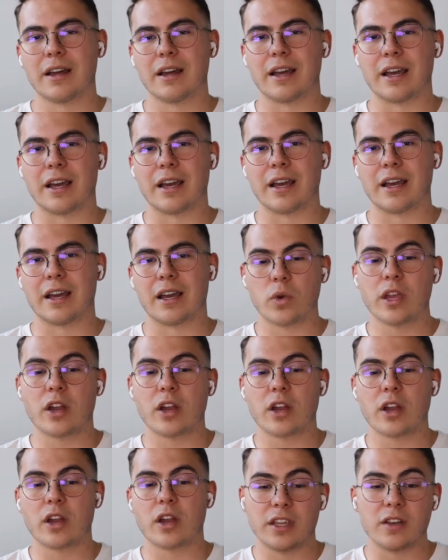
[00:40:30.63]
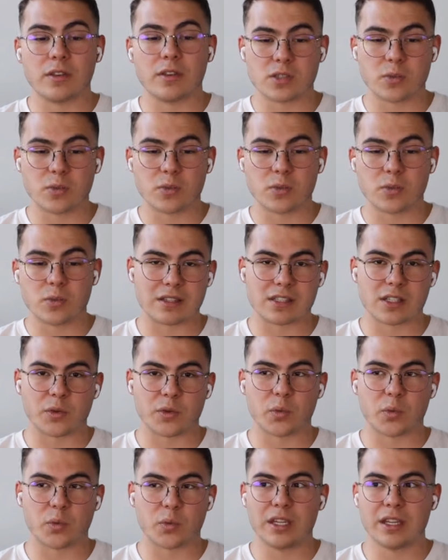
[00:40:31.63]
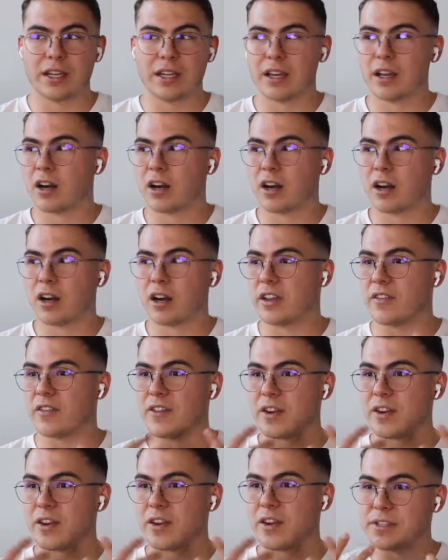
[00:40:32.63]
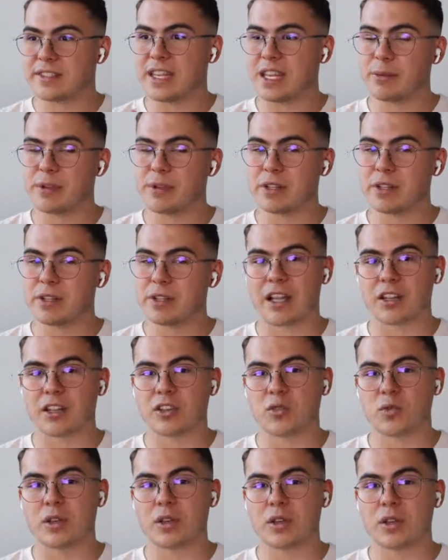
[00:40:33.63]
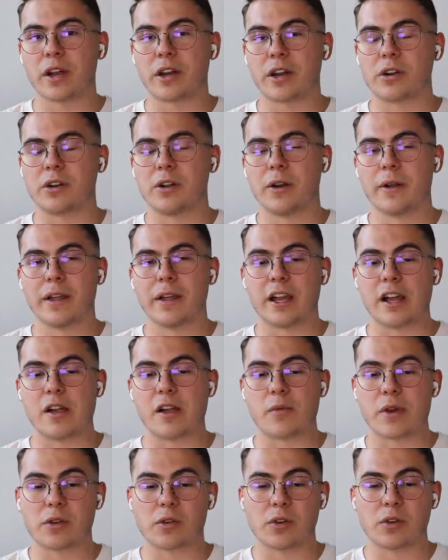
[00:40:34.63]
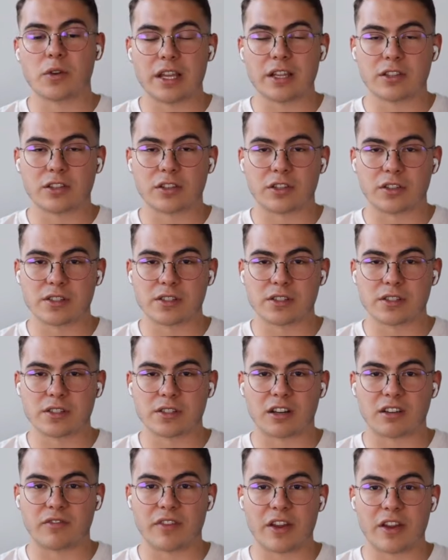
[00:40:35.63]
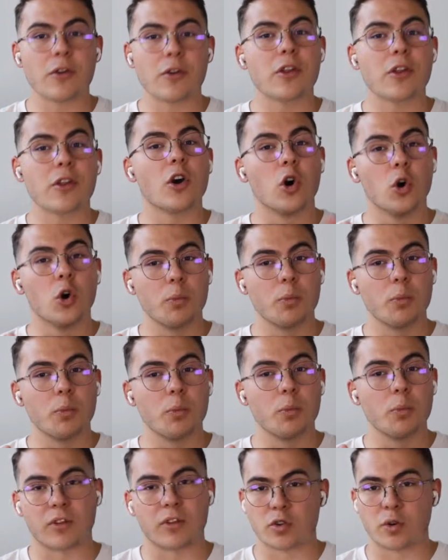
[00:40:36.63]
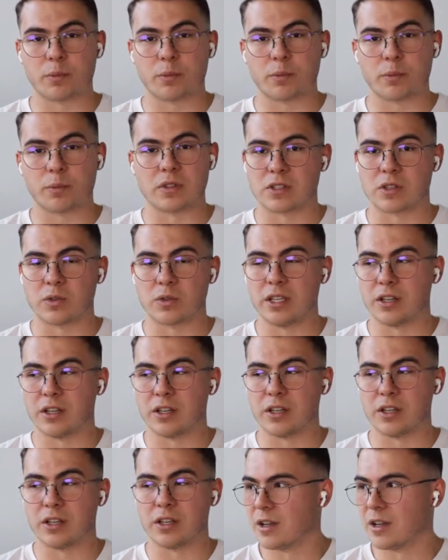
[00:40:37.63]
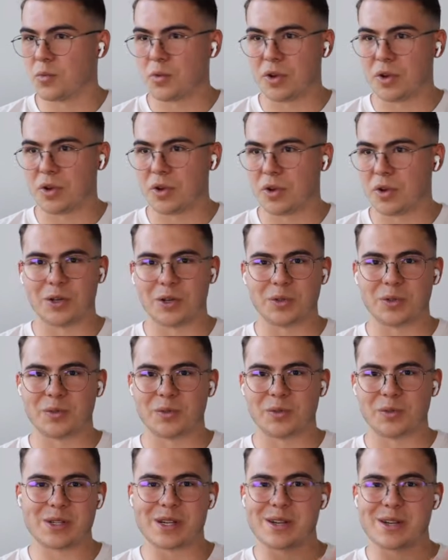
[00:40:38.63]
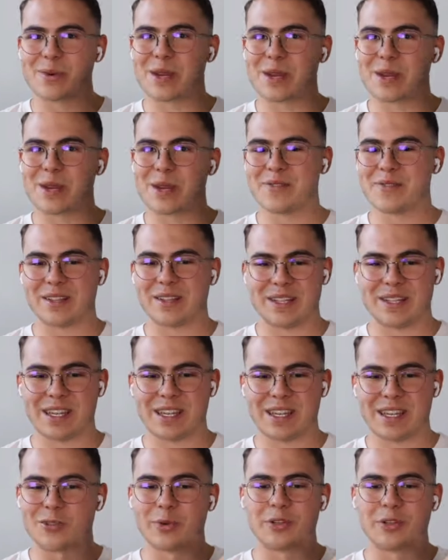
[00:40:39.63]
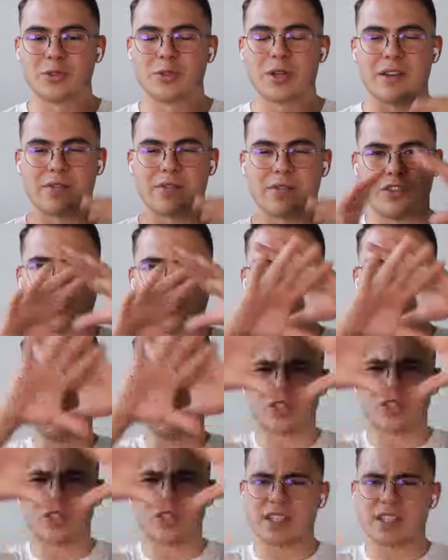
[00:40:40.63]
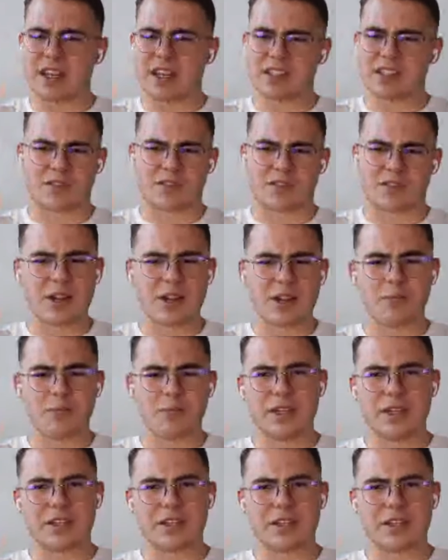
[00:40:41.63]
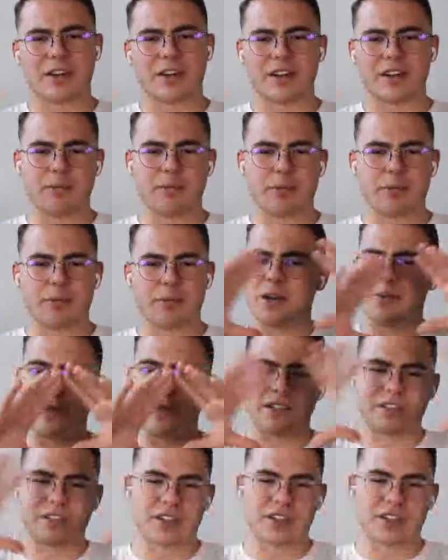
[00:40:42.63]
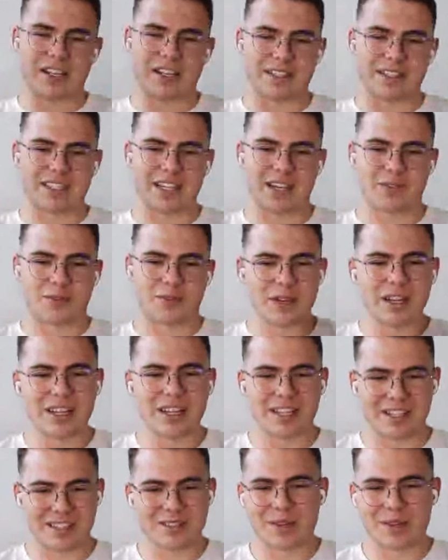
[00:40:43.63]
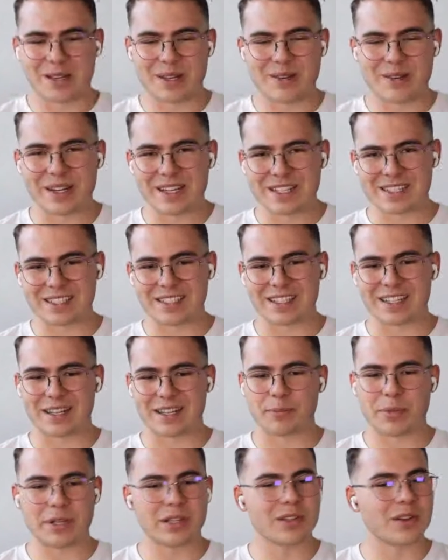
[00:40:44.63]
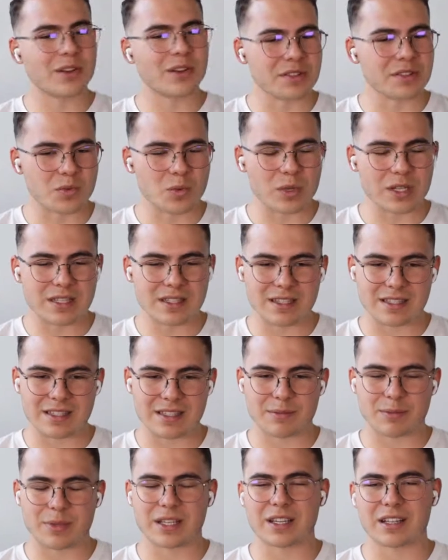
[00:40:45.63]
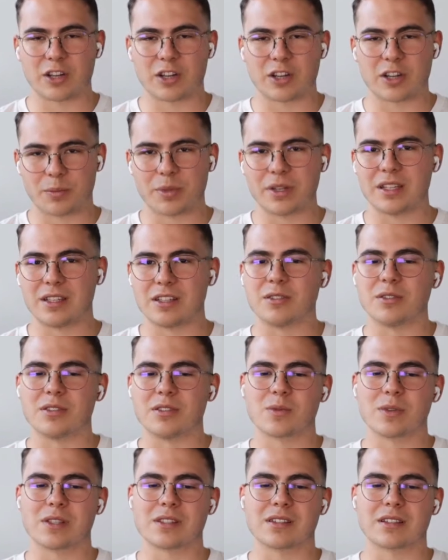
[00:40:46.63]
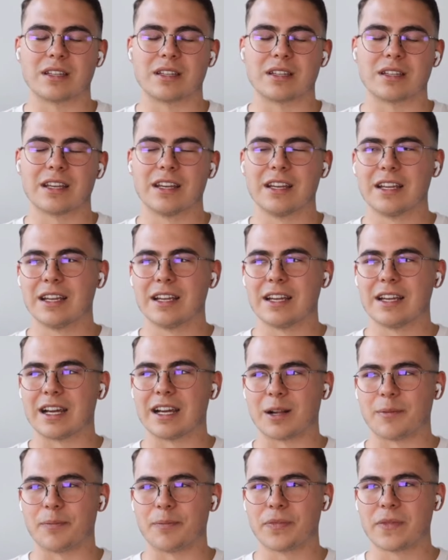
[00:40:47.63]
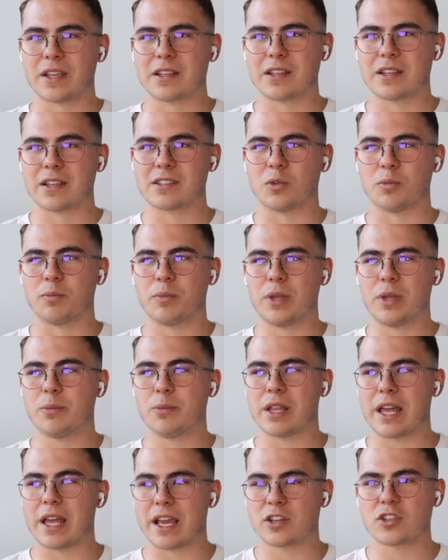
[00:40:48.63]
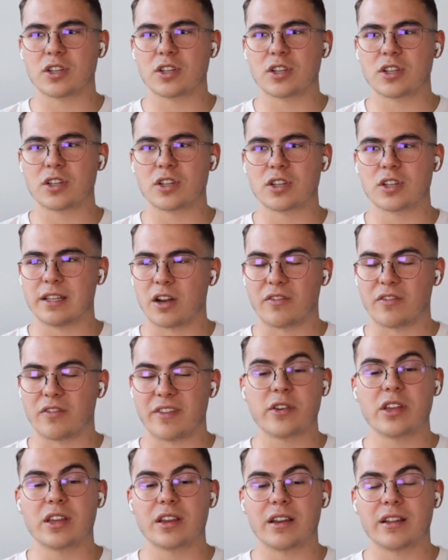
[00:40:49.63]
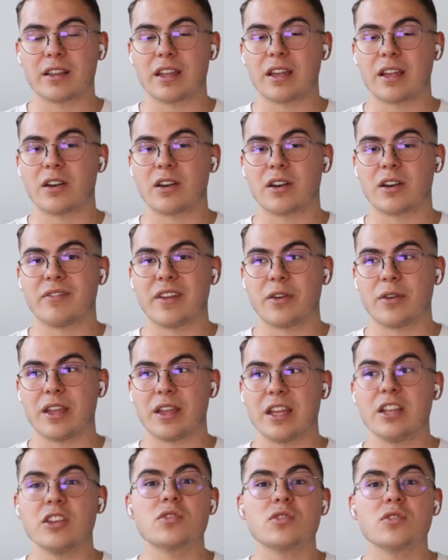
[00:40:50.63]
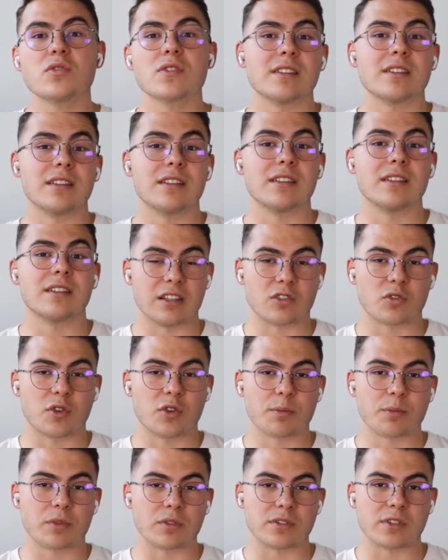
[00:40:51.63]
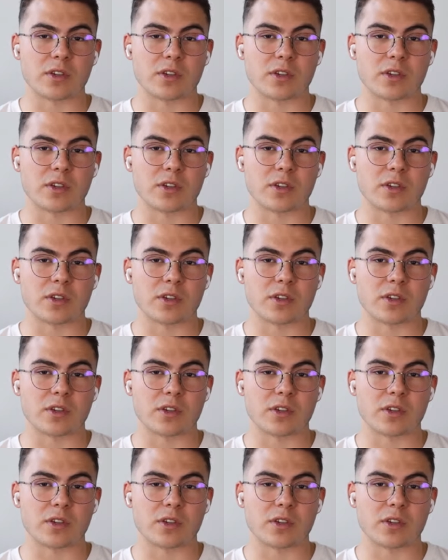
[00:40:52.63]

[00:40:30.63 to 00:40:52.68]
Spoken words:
We are here in Switzerland, so we are in a very stable country where regulators are very open for crypto. So here, when you arrive at the airport, you have huge signs of Bitcoin, buy Bitcoin and stuff. Really, it's really crazy. Bitcoin Swiss is a big company here in Switzerland. So people actually, they're very interested in crypto.